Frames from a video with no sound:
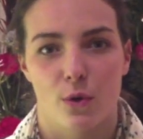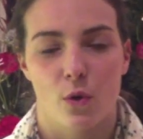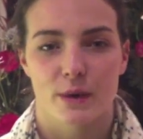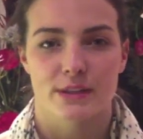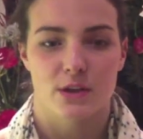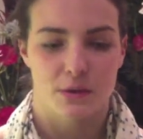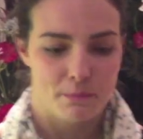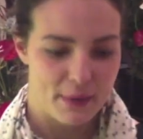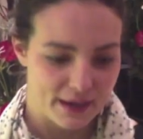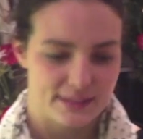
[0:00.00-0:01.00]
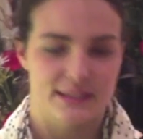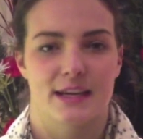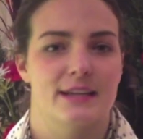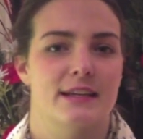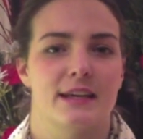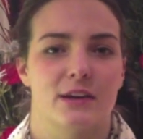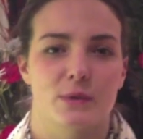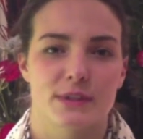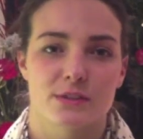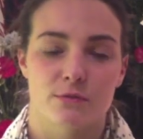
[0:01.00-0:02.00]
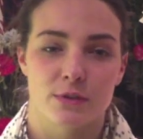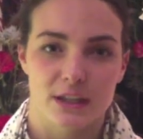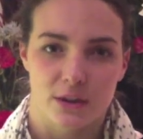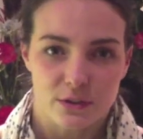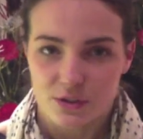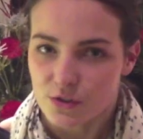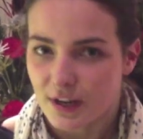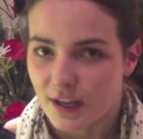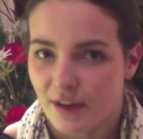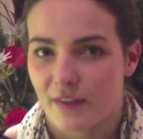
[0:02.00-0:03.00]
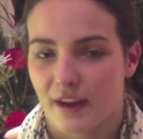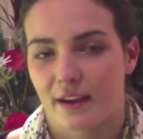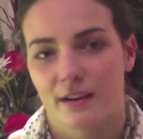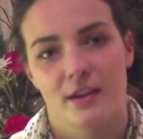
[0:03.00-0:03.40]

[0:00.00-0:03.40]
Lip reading: always going back to technique and always really concentrating on that.